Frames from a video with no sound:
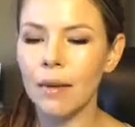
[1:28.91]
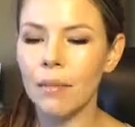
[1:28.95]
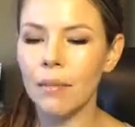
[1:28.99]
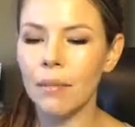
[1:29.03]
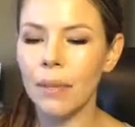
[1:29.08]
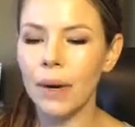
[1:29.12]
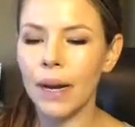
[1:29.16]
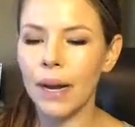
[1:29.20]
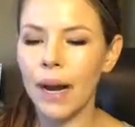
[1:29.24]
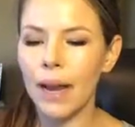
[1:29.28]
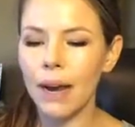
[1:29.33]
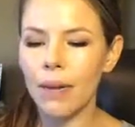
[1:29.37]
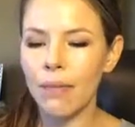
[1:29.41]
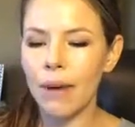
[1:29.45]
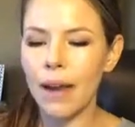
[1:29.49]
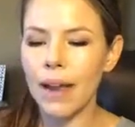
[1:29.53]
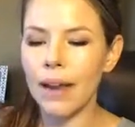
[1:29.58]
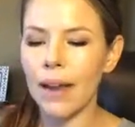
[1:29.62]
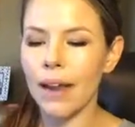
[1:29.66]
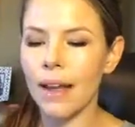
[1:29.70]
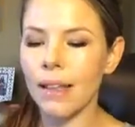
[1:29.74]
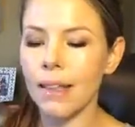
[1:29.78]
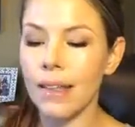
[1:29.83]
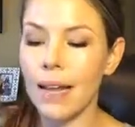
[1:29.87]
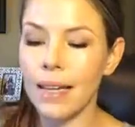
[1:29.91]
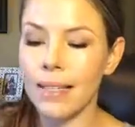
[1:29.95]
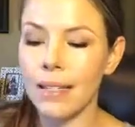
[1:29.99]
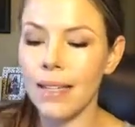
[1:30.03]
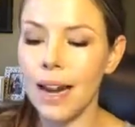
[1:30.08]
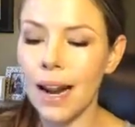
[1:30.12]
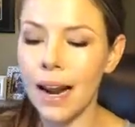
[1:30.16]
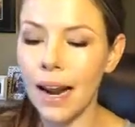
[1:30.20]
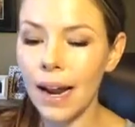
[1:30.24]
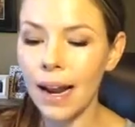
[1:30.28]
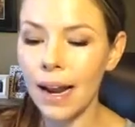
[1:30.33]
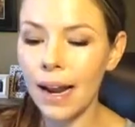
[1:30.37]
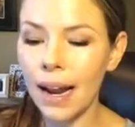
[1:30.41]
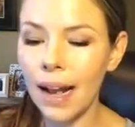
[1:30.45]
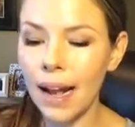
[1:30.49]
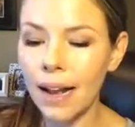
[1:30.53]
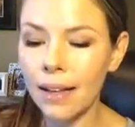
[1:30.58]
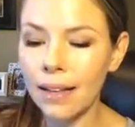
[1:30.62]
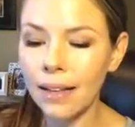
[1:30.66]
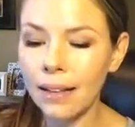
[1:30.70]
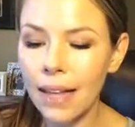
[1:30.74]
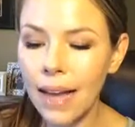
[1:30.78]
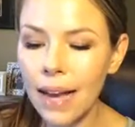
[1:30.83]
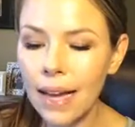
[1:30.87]
But I read last night, a
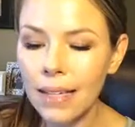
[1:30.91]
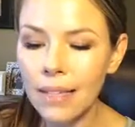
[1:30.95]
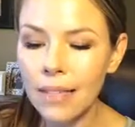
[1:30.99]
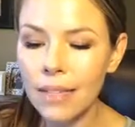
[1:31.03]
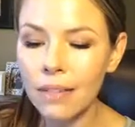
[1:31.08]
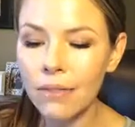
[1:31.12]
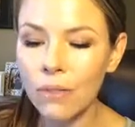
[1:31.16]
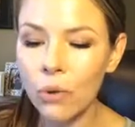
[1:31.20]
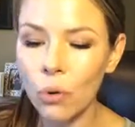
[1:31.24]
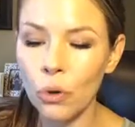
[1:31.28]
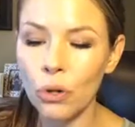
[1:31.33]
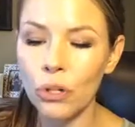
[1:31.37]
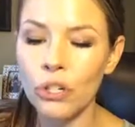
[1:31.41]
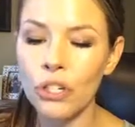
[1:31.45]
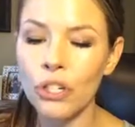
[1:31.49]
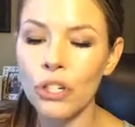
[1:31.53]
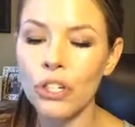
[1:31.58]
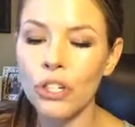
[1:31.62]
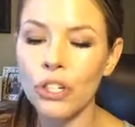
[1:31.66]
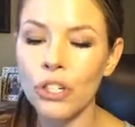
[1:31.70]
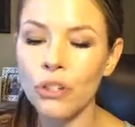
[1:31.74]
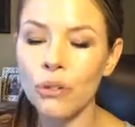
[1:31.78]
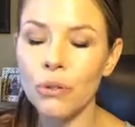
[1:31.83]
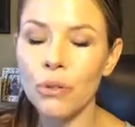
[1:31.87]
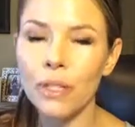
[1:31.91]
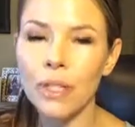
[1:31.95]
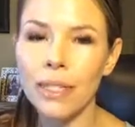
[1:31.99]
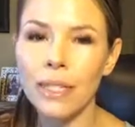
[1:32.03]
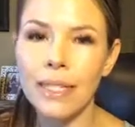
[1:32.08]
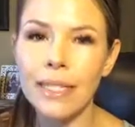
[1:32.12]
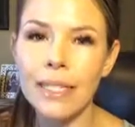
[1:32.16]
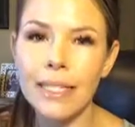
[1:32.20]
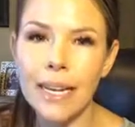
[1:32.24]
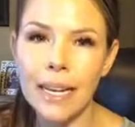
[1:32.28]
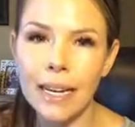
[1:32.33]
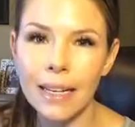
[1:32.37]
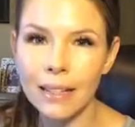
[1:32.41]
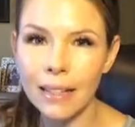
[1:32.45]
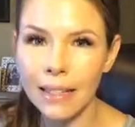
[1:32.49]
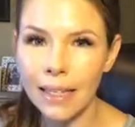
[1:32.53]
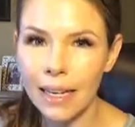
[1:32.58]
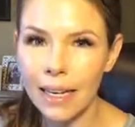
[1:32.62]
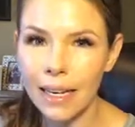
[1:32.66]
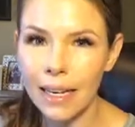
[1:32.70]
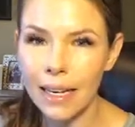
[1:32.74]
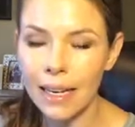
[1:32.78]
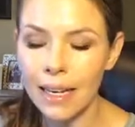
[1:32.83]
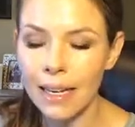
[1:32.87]
glass of orange juice
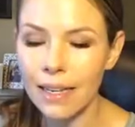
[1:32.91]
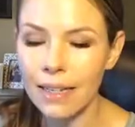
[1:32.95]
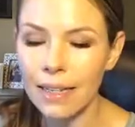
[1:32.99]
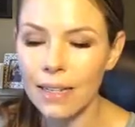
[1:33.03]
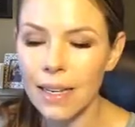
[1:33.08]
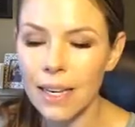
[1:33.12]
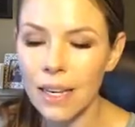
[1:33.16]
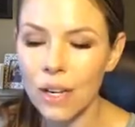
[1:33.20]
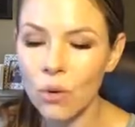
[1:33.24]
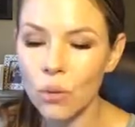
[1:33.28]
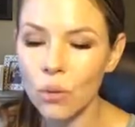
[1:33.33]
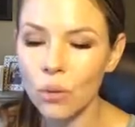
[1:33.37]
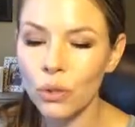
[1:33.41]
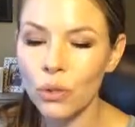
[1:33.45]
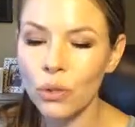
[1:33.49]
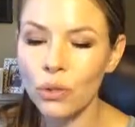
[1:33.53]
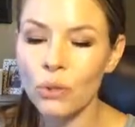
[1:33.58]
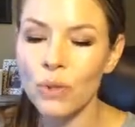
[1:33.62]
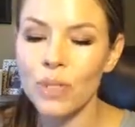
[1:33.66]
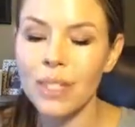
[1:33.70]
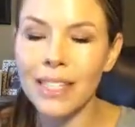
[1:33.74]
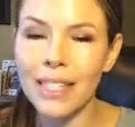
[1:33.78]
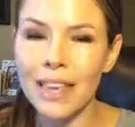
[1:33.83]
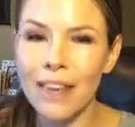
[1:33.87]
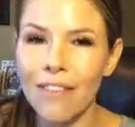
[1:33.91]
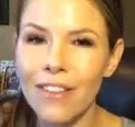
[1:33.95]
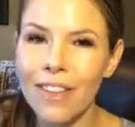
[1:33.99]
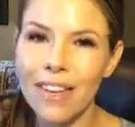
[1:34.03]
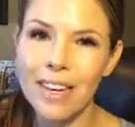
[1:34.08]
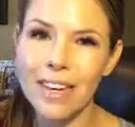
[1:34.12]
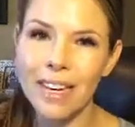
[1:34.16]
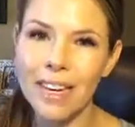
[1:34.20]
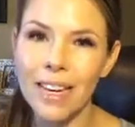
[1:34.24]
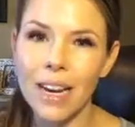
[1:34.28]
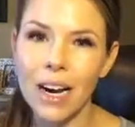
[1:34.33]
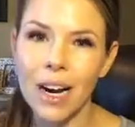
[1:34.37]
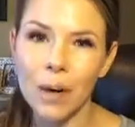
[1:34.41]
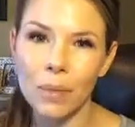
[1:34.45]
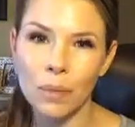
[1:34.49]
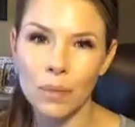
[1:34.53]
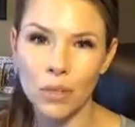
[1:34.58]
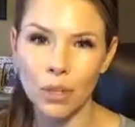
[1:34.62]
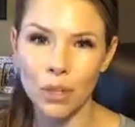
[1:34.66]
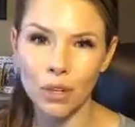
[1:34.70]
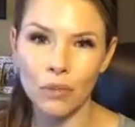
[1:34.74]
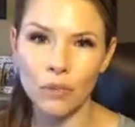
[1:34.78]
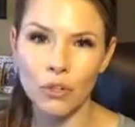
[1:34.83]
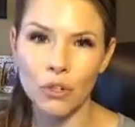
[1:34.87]
daily is equal to 70 cups
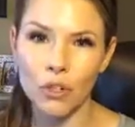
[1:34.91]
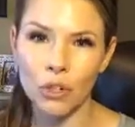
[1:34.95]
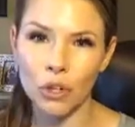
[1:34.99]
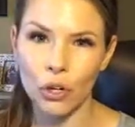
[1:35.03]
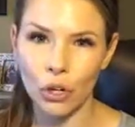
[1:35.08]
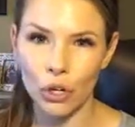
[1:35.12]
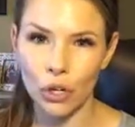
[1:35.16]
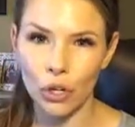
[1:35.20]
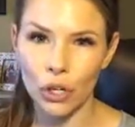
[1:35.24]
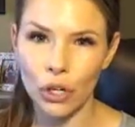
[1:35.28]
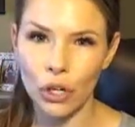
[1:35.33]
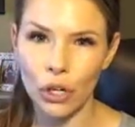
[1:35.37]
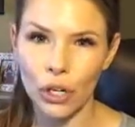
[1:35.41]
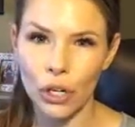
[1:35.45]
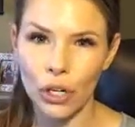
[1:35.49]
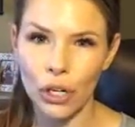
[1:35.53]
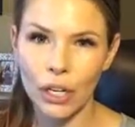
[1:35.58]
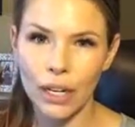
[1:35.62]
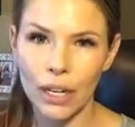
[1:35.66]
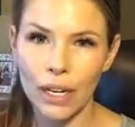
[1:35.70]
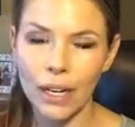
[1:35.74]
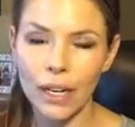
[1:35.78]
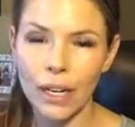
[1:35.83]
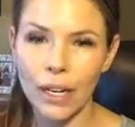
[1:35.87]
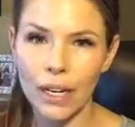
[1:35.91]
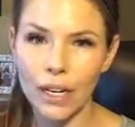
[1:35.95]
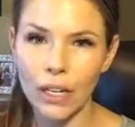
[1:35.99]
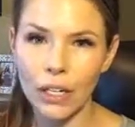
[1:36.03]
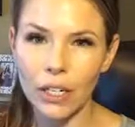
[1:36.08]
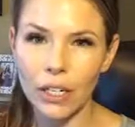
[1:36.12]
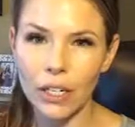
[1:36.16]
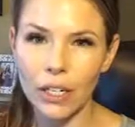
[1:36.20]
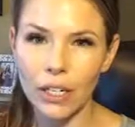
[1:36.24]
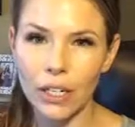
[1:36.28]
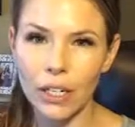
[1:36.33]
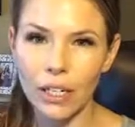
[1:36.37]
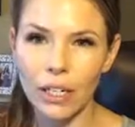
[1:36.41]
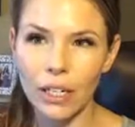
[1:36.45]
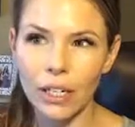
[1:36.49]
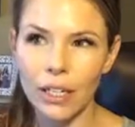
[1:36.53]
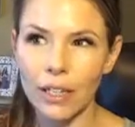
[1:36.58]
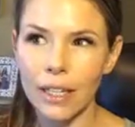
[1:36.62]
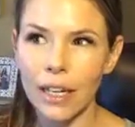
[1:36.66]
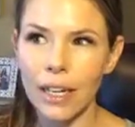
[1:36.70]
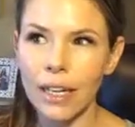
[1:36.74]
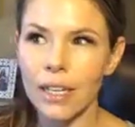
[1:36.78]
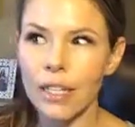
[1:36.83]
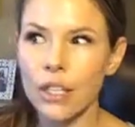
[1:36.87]
of sugar in a year.
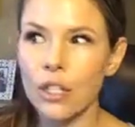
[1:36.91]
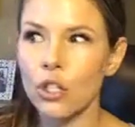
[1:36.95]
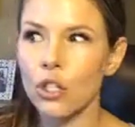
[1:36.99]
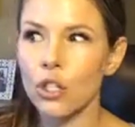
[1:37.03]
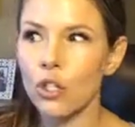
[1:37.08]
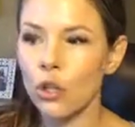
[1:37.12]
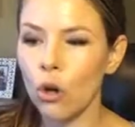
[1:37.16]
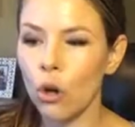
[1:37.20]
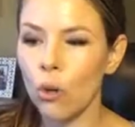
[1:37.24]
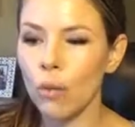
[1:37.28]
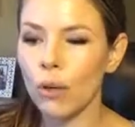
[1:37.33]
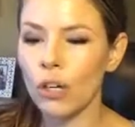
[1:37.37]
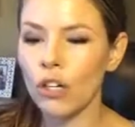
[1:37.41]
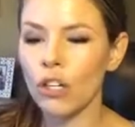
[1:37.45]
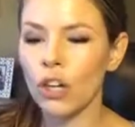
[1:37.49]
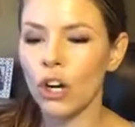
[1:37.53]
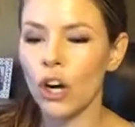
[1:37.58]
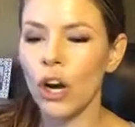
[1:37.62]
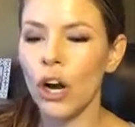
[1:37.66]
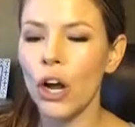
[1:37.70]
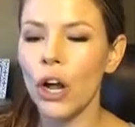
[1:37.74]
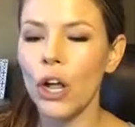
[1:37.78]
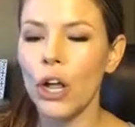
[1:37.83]
That is so much sugar.